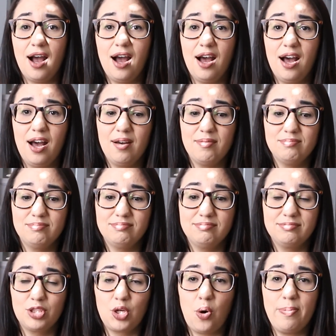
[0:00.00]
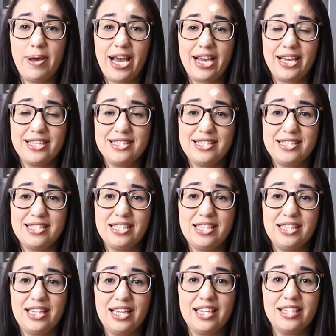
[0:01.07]
Go back and
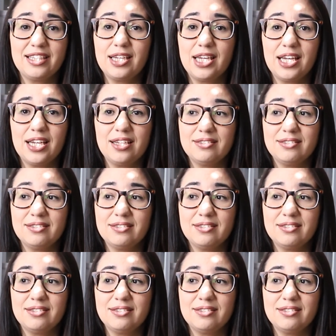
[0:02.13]
see, like,